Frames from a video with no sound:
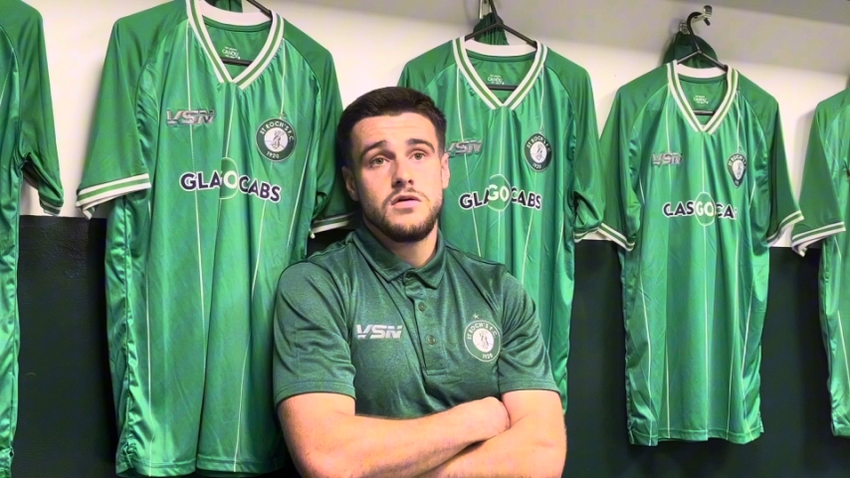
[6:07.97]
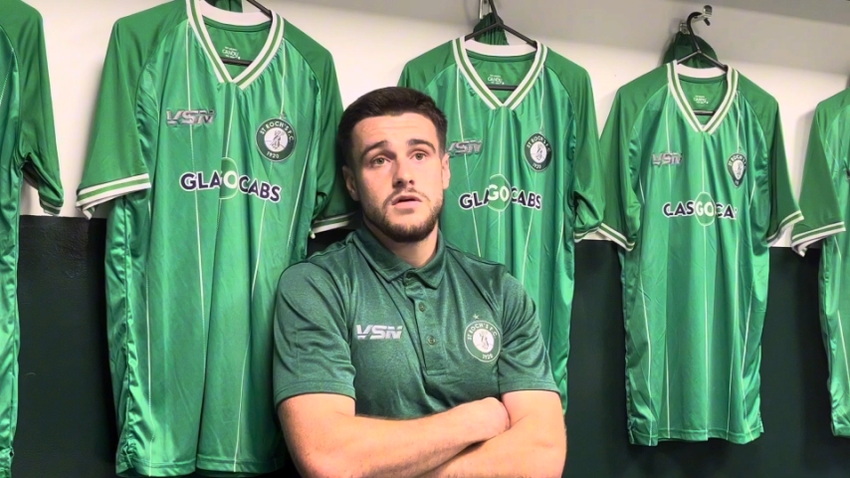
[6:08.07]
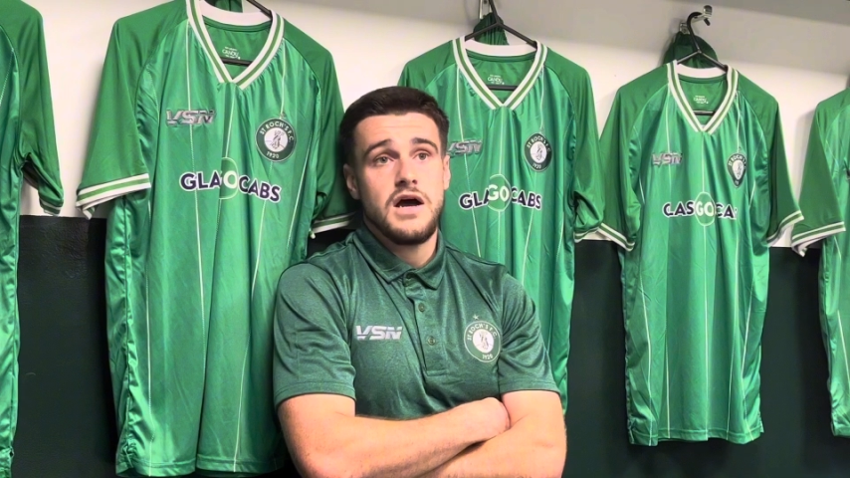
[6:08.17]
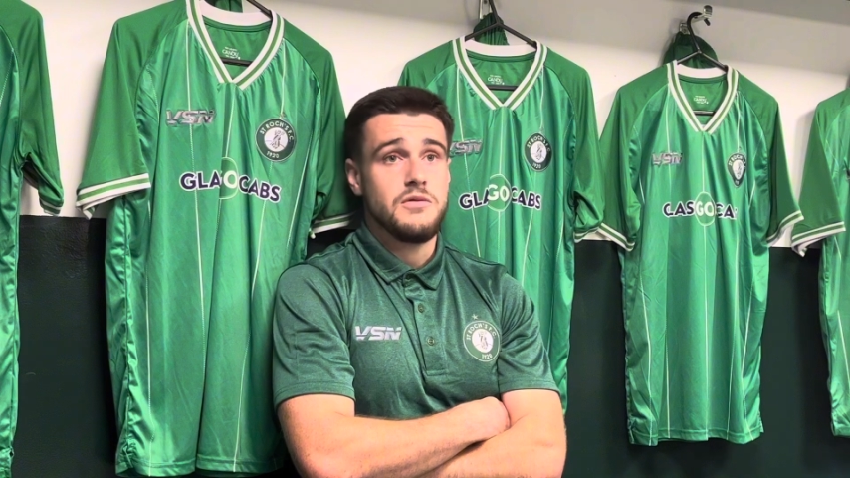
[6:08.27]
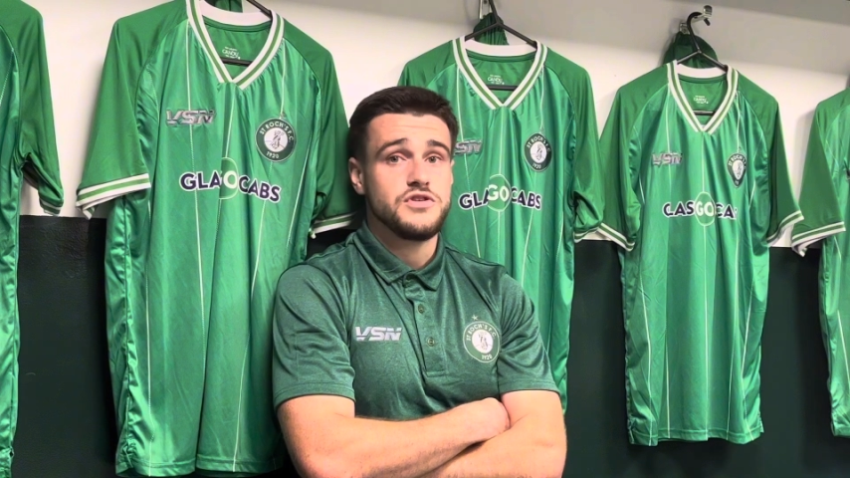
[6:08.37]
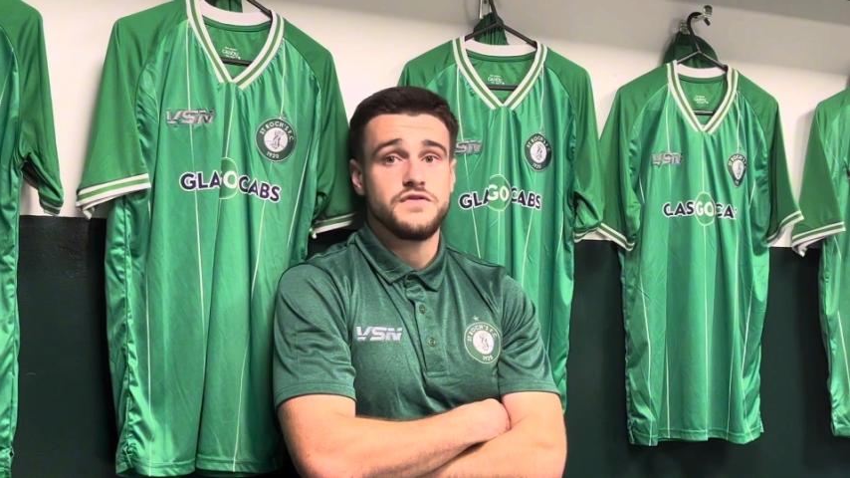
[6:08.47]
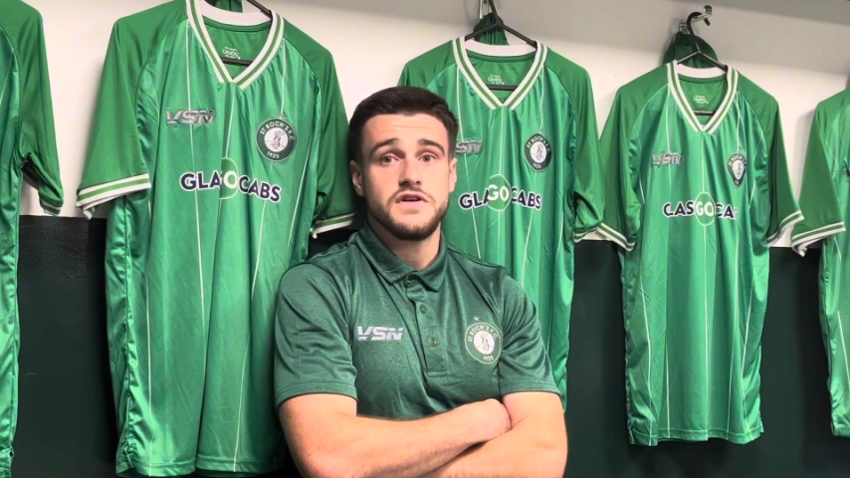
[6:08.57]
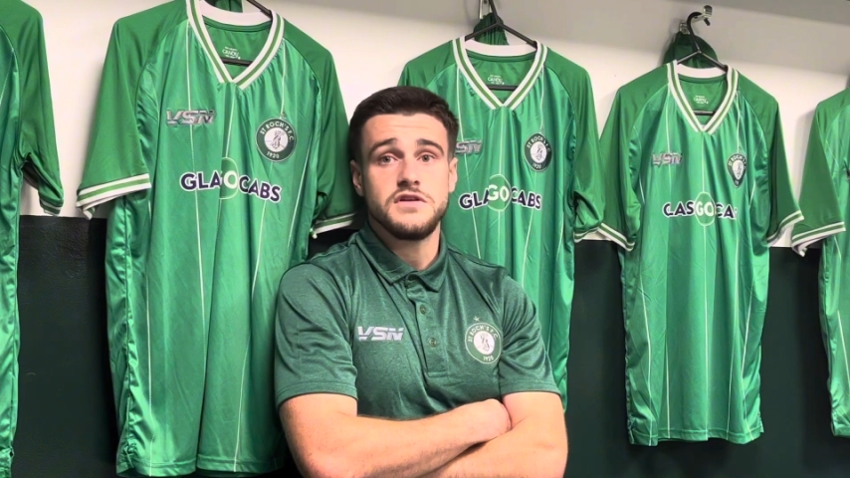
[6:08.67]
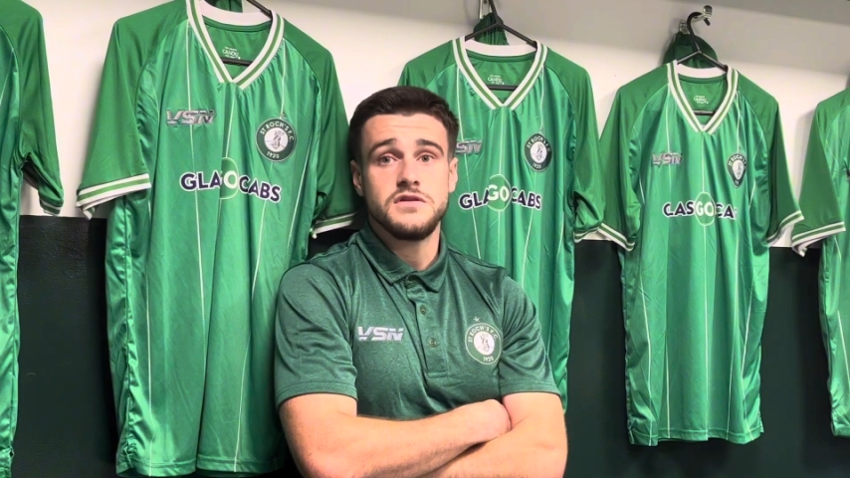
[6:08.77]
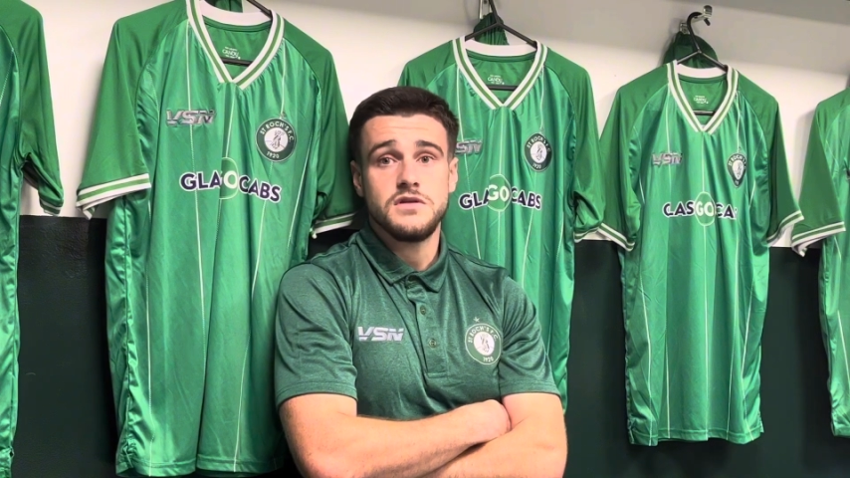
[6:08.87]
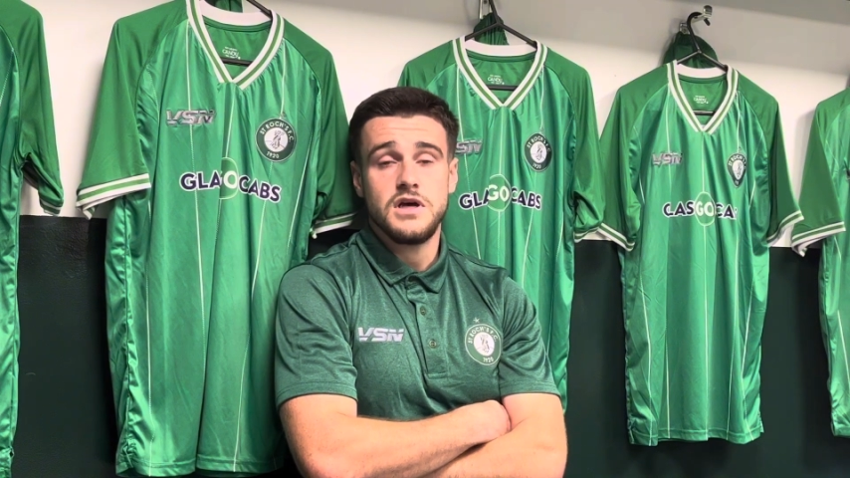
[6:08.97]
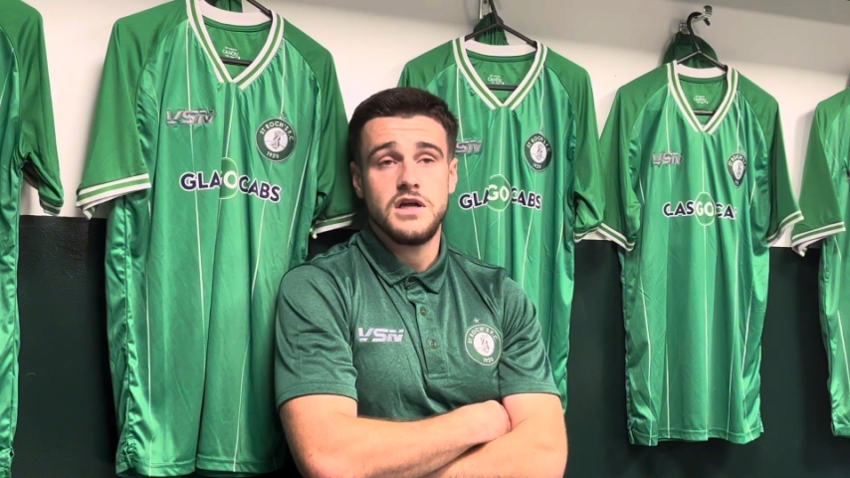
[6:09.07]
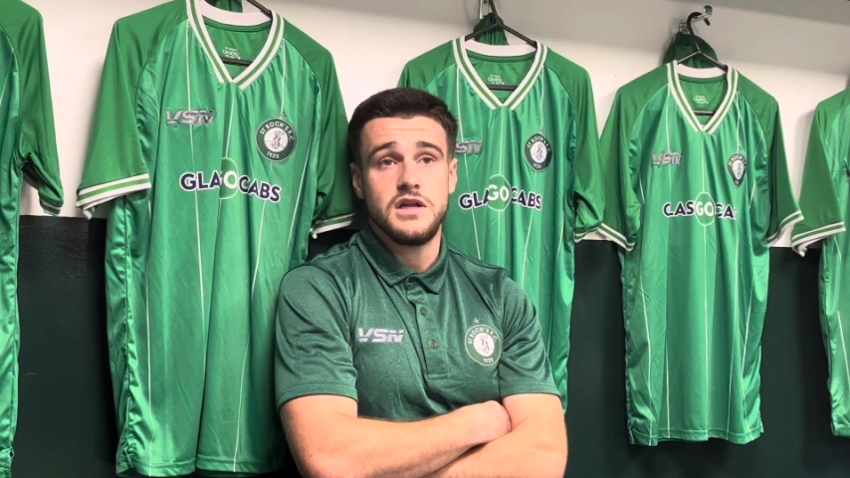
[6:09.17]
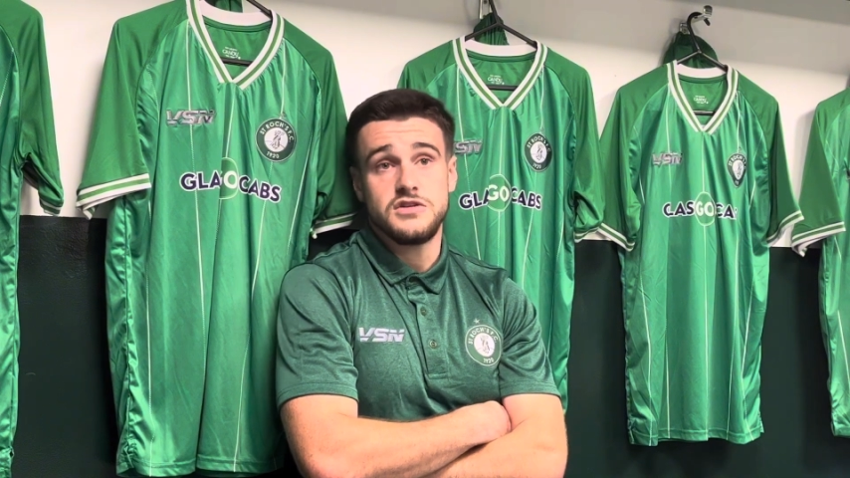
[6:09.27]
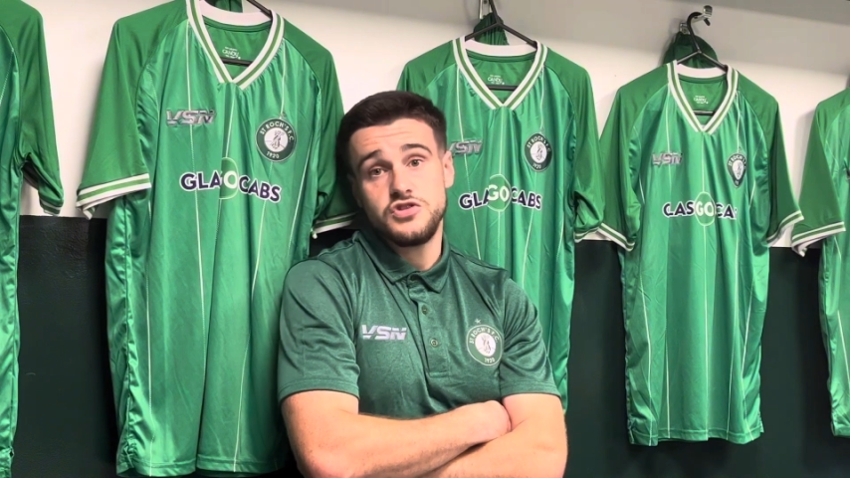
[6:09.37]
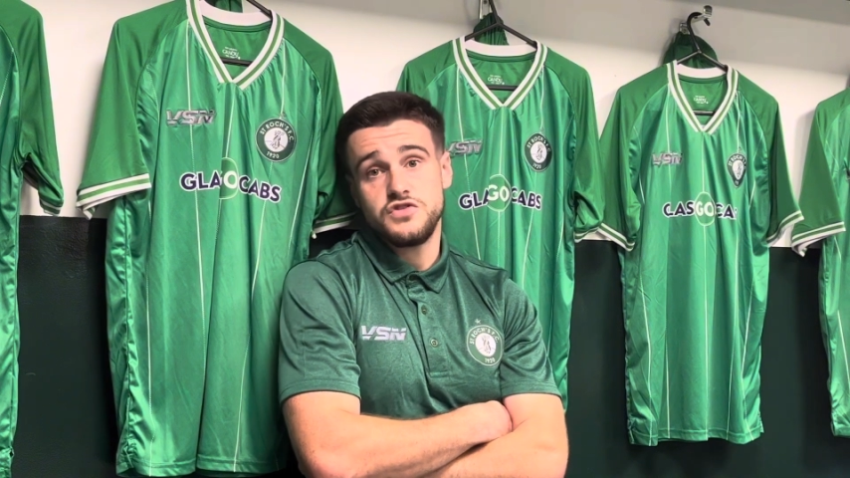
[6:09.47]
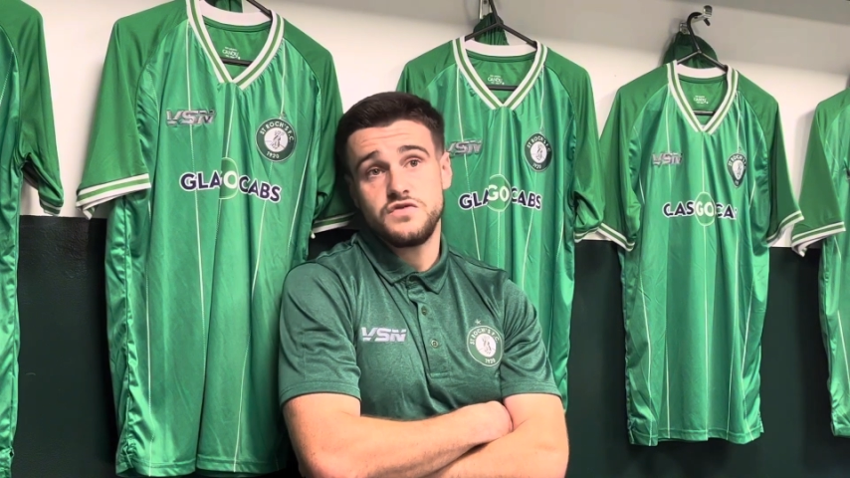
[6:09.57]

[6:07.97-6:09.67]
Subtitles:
I was feeling, and I just